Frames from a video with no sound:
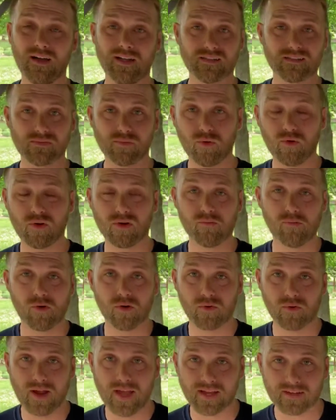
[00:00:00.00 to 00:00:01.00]
explore
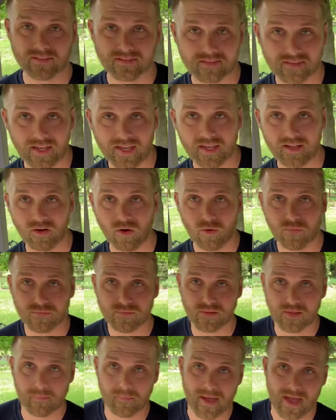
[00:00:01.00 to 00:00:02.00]
more wrecks, and
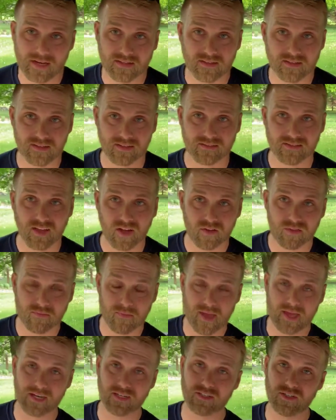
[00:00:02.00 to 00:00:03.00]
hopefully back to the South
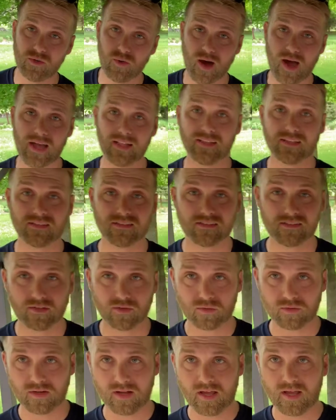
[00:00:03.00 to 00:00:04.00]
Manitou Island
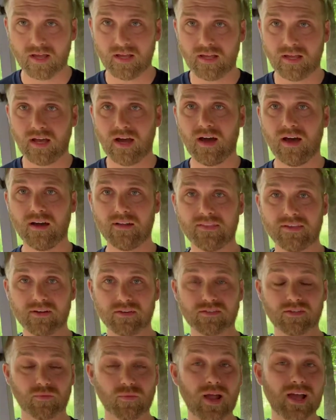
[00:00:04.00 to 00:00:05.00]
soon.
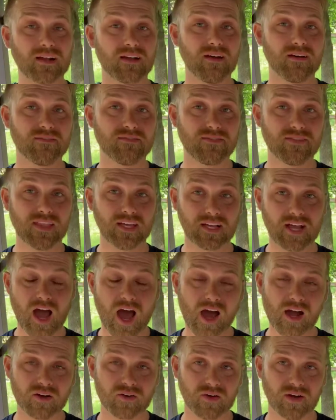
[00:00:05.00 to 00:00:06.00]
There's a wreck of the
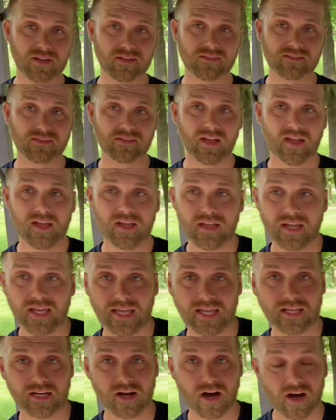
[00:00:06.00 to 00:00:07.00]
Congress
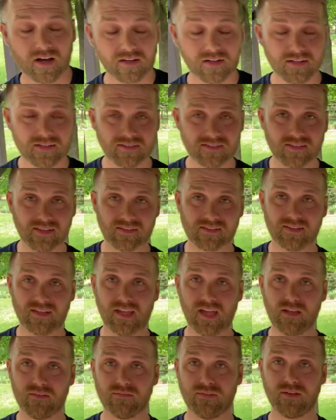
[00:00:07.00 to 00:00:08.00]
in
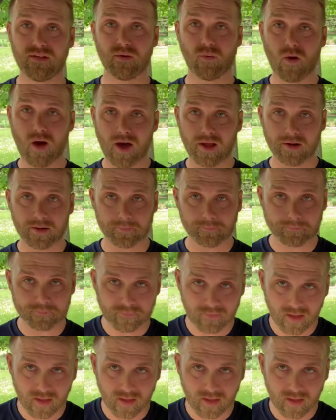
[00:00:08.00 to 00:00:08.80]
168 feet of water.